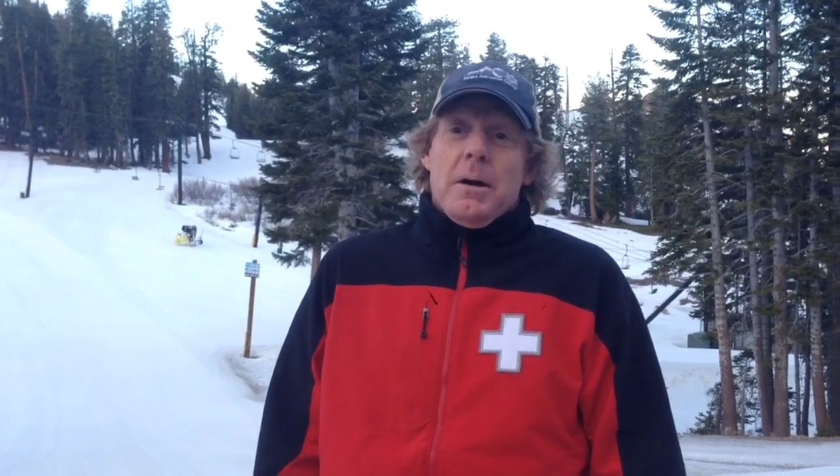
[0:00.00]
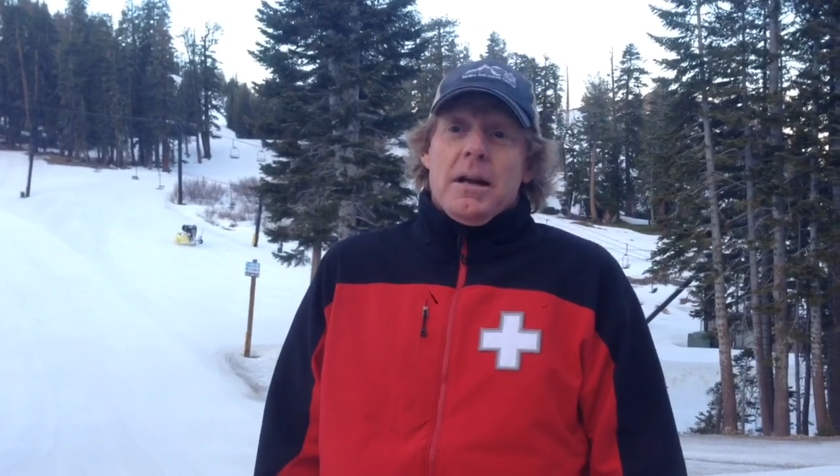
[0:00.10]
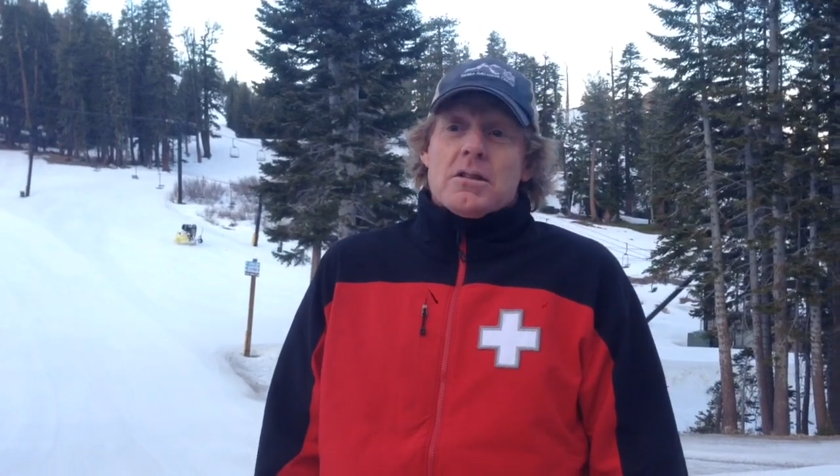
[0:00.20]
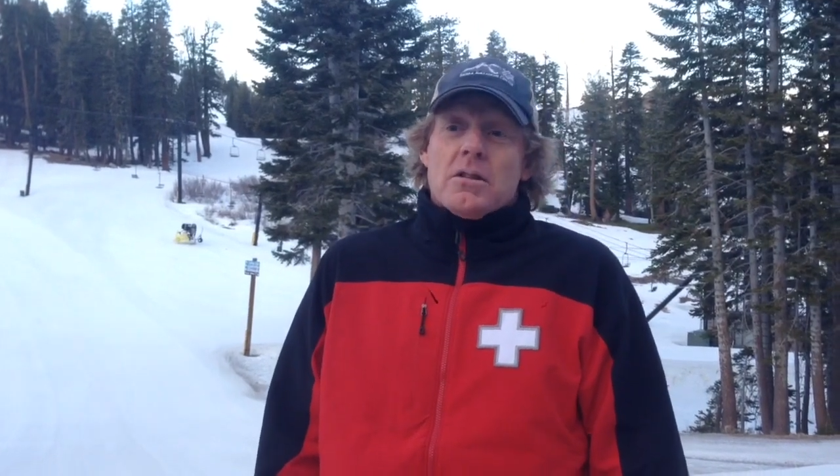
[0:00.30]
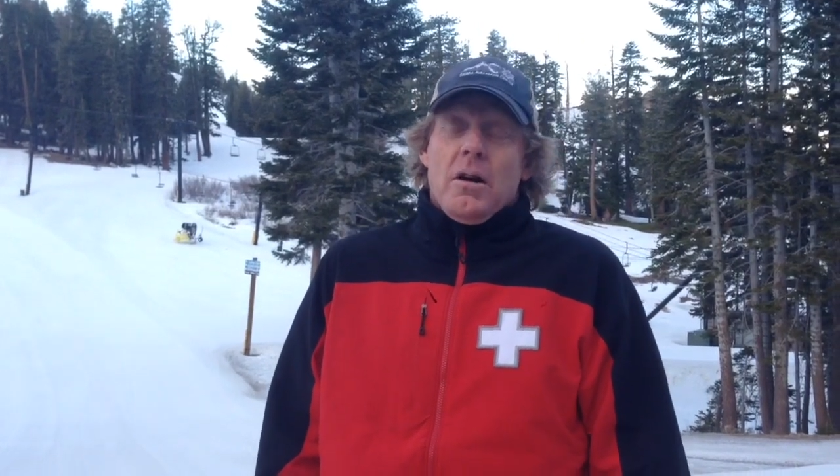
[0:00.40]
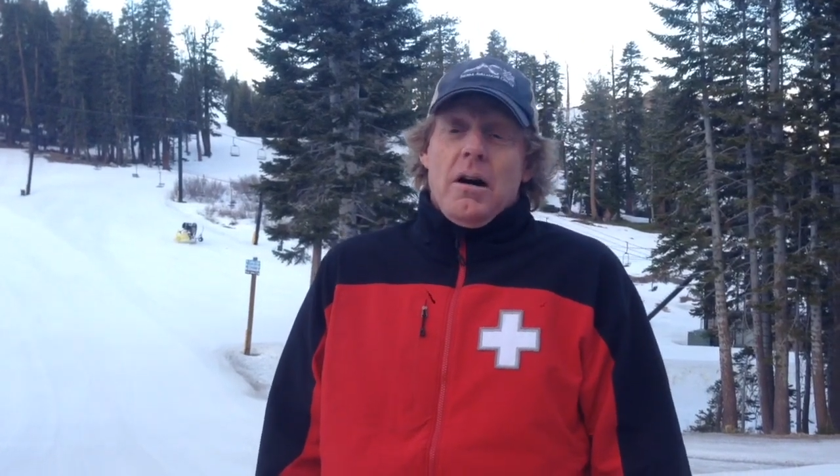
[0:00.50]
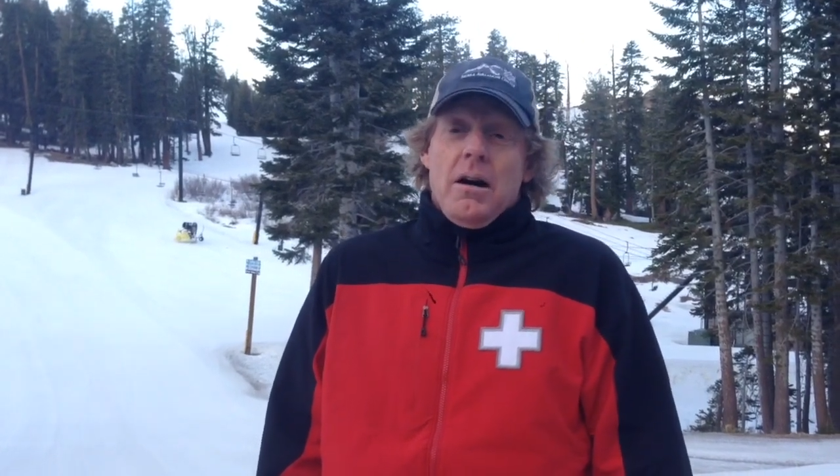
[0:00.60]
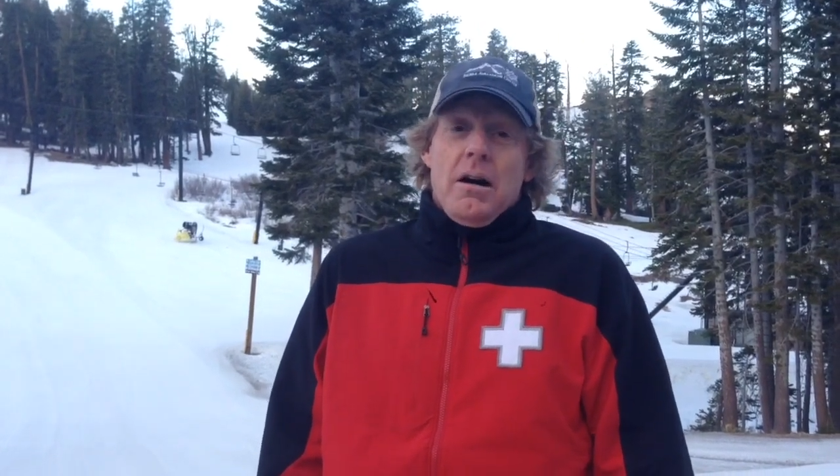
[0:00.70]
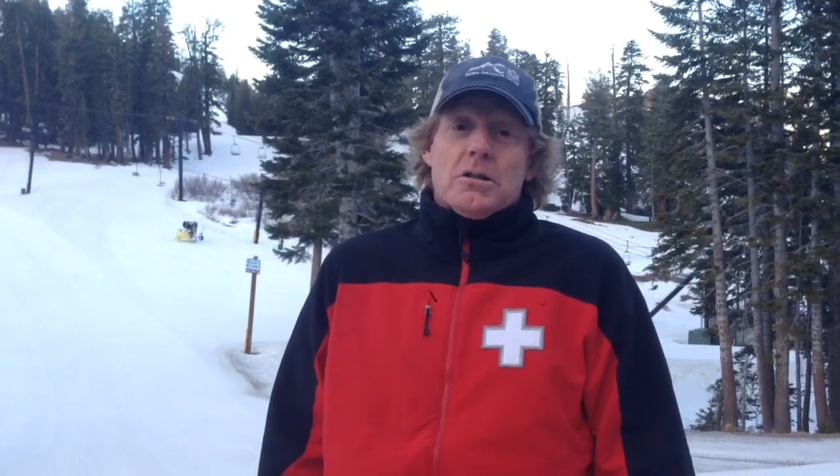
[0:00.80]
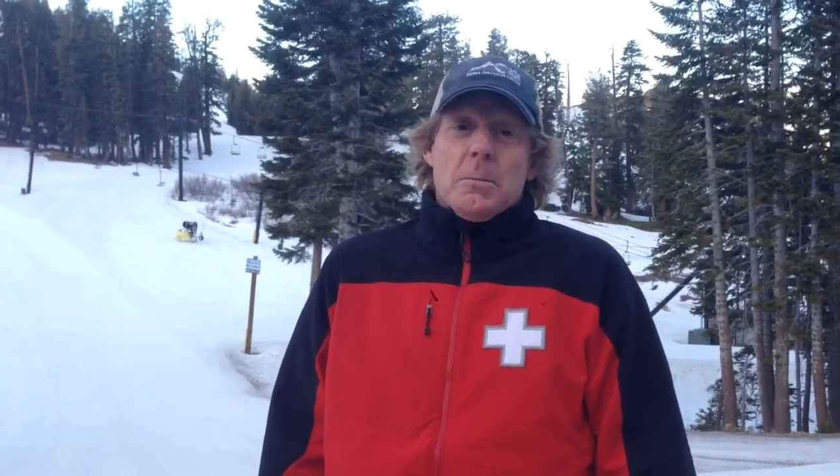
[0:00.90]
but it's
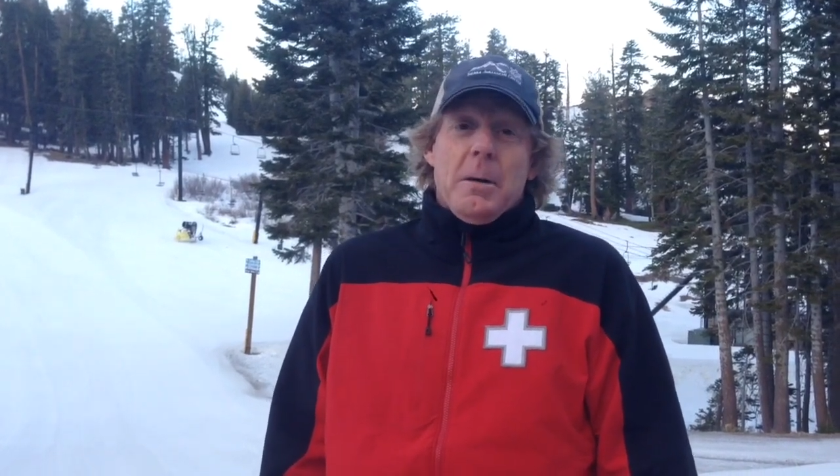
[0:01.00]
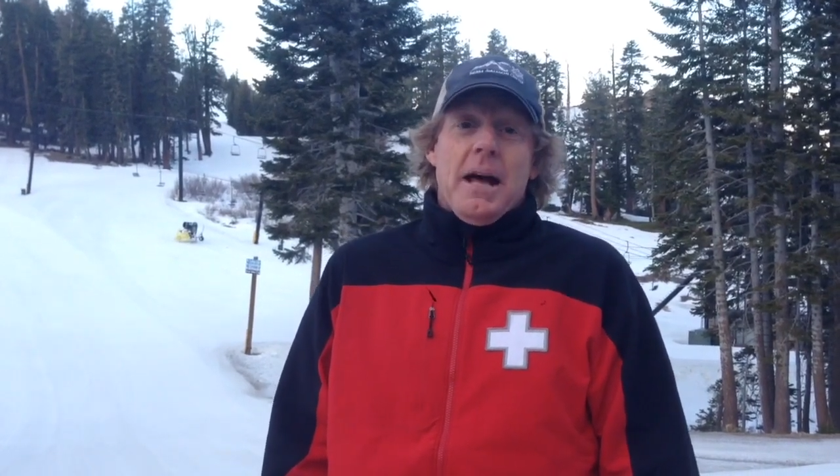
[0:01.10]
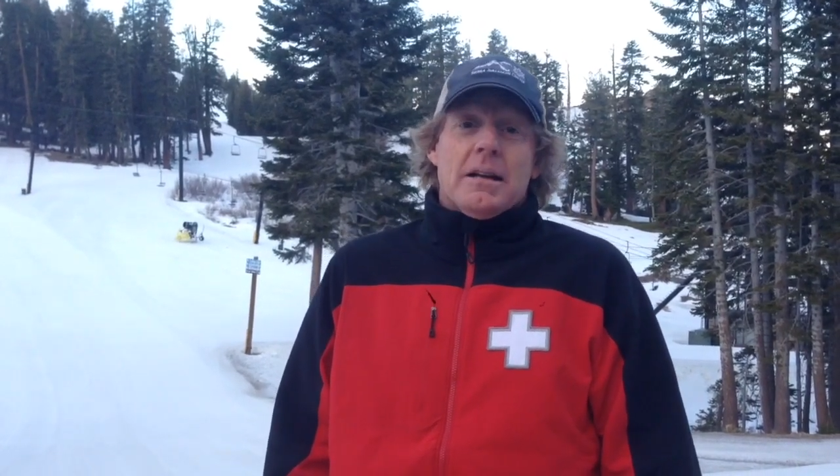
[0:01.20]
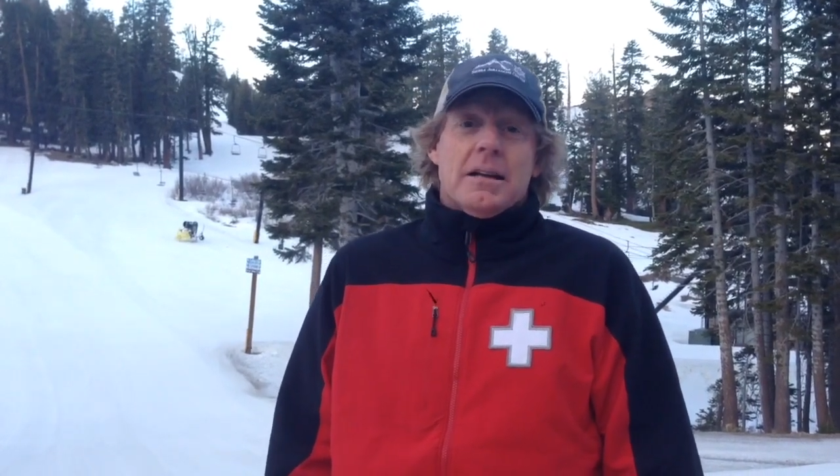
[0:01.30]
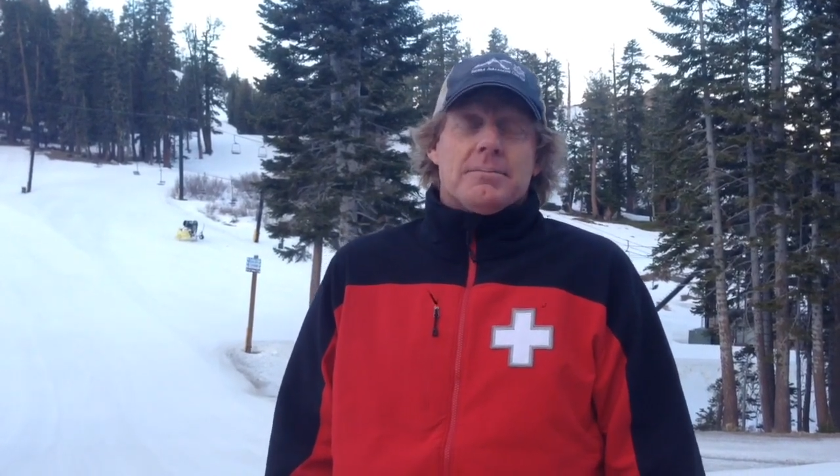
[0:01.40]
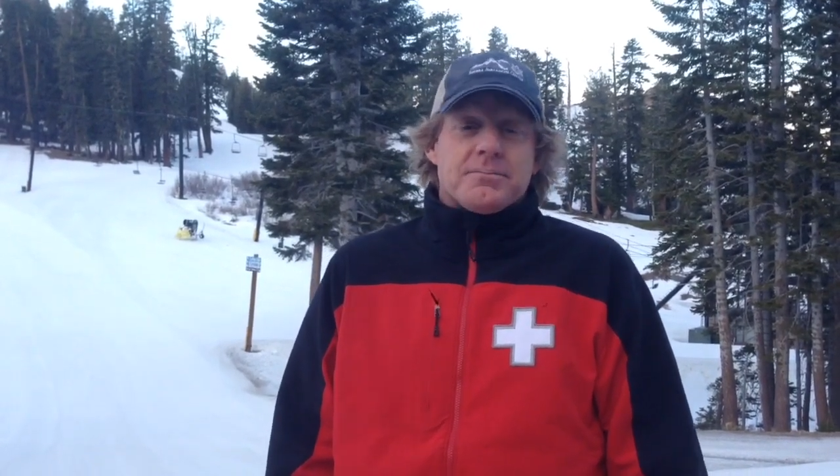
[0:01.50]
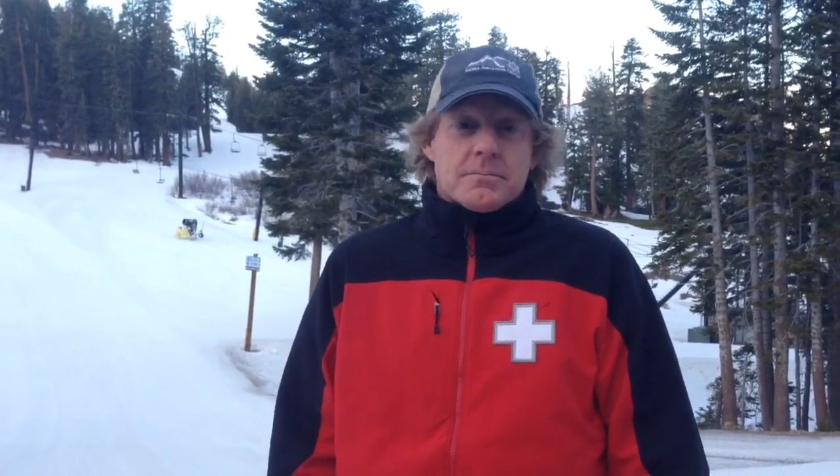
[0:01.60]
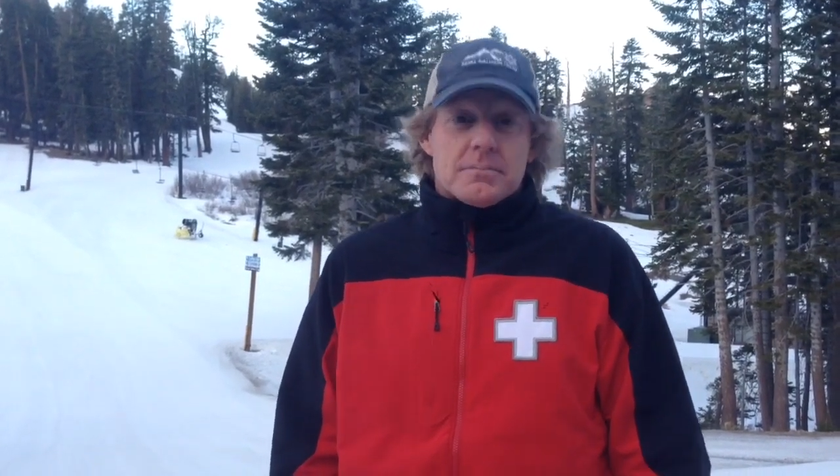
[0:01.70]
all dependent